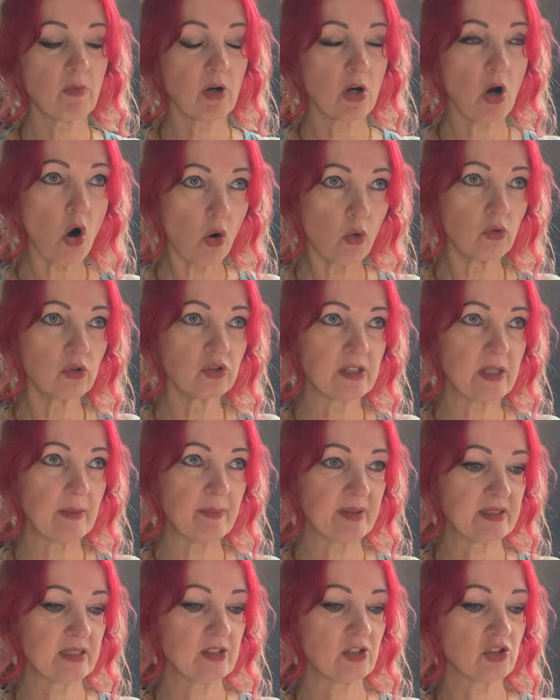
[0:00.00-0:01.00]
old
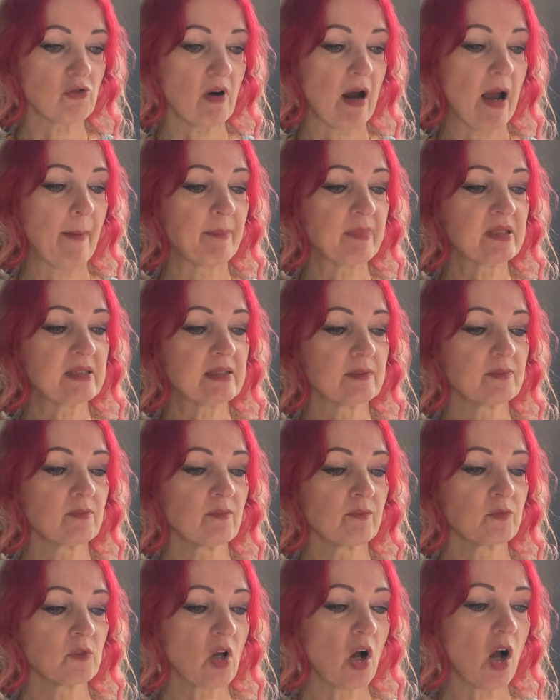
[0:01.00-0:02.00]
Liberty scraps.
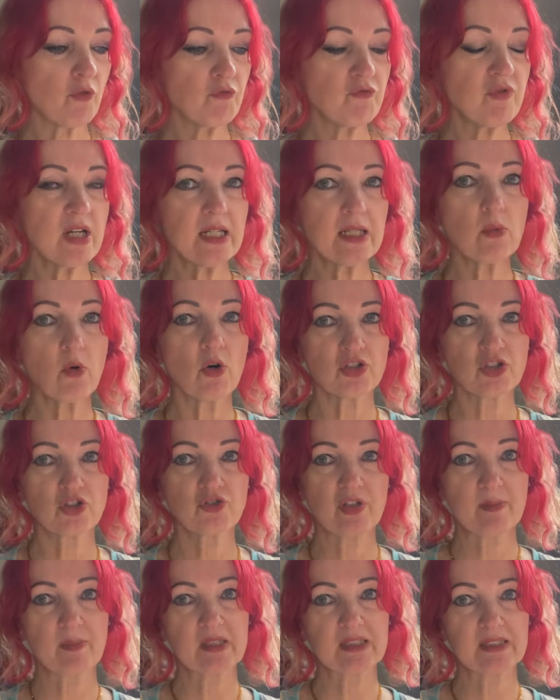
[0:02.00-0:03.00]
I really wanted to
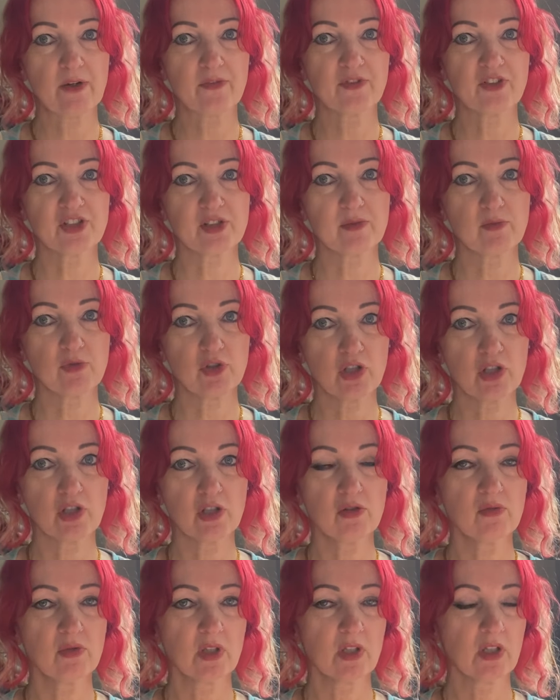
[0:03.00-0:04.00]
treat myself to some
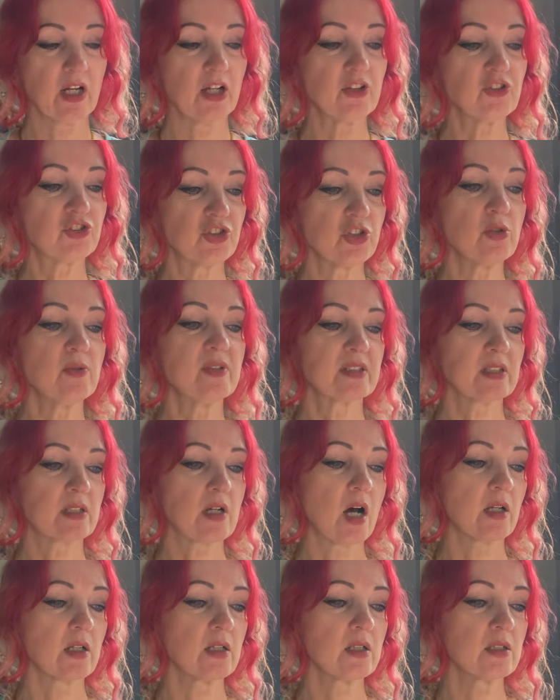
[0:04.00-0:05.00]
new and choose the
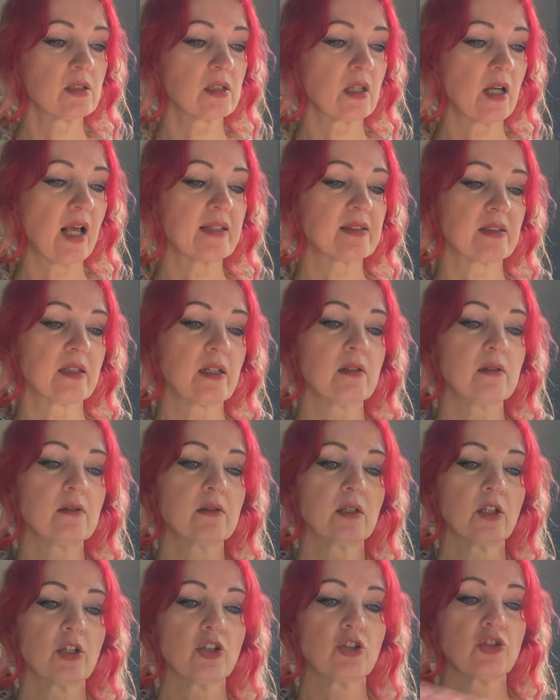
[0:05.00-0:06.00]
colours, as in
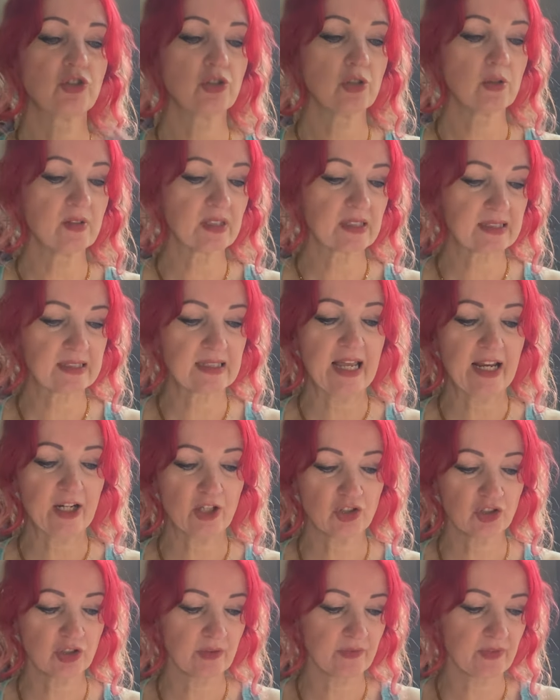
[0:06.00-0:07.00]
choose a
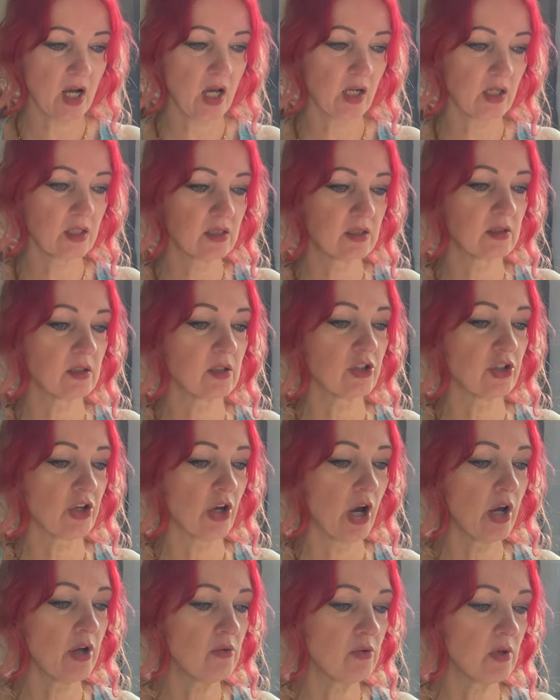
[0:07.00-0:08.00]
selection of colours that
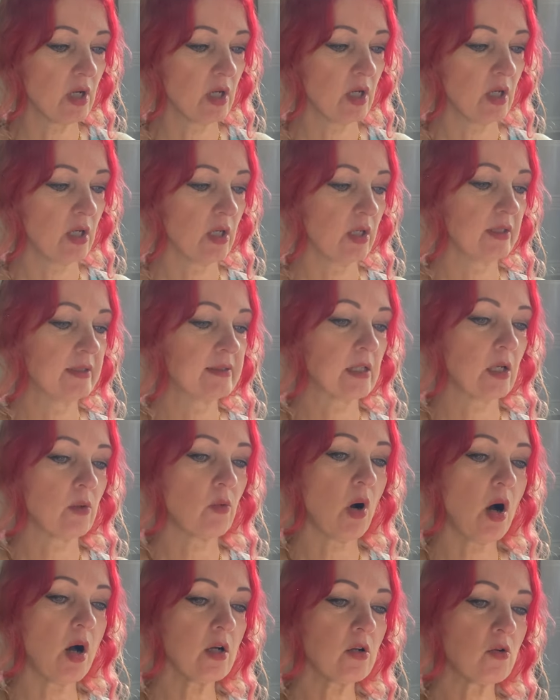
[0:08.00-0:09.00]
go. So
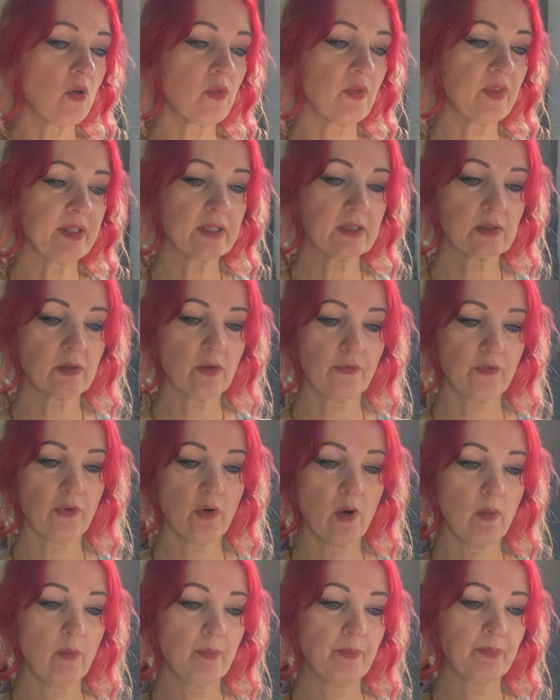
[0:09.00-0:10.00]
I got this
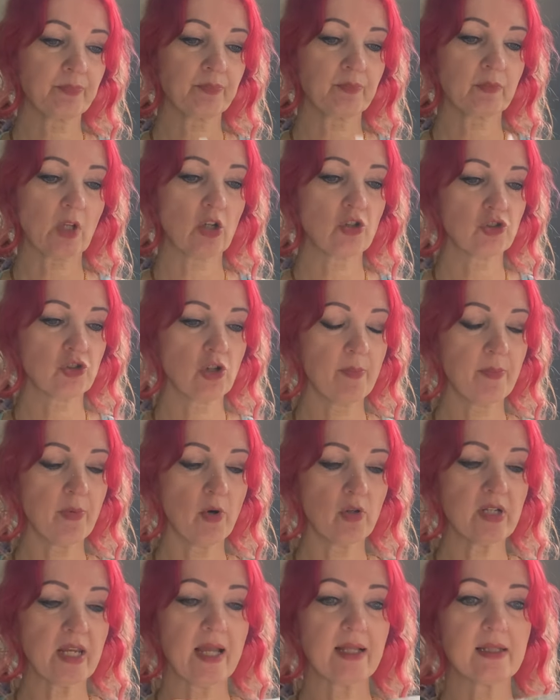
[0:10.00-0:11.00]
from a shop
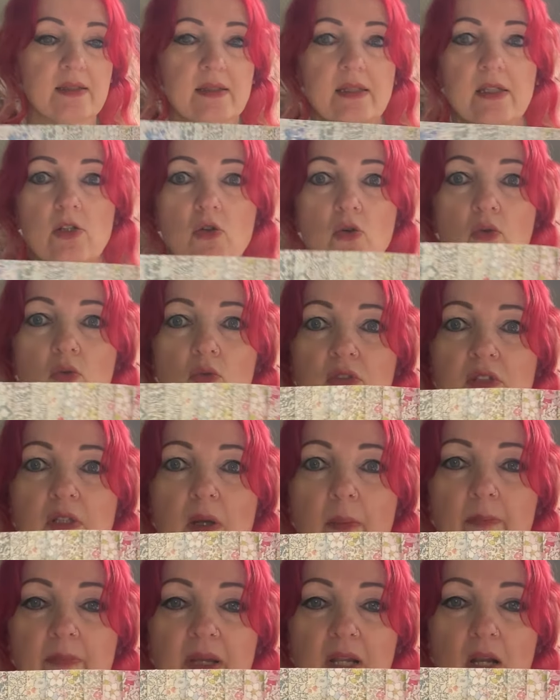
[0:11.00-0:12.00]
on Etsy called
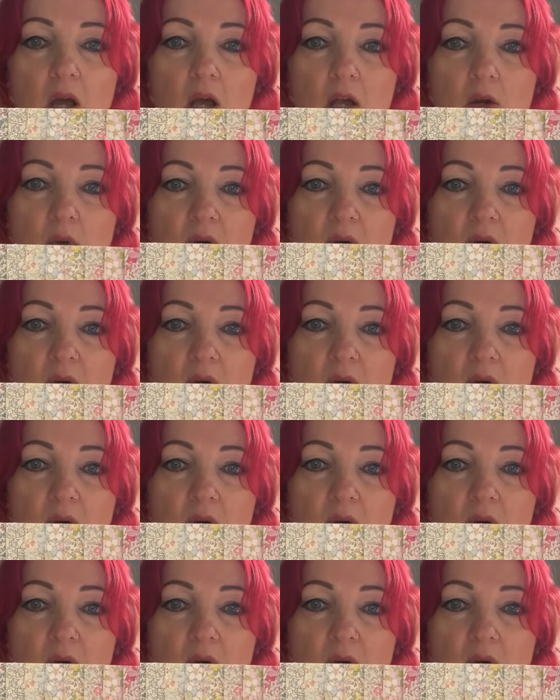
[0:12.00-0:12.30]
Billow